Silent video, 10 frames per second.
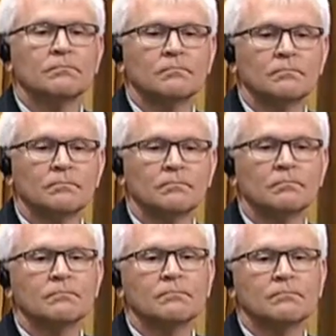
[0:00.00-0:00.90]

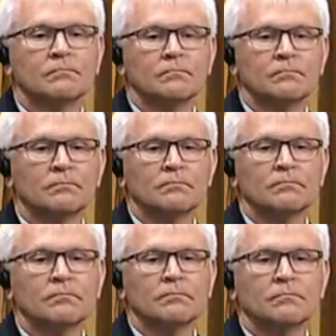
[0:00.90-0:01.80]

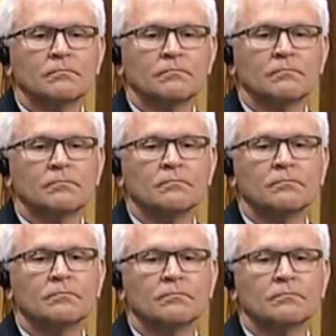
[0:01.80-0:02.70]

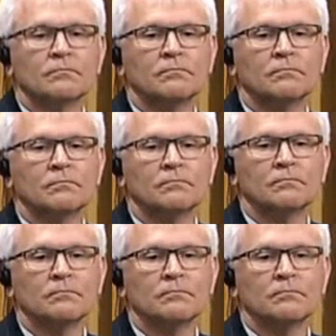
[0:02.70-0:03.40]
(not speaking)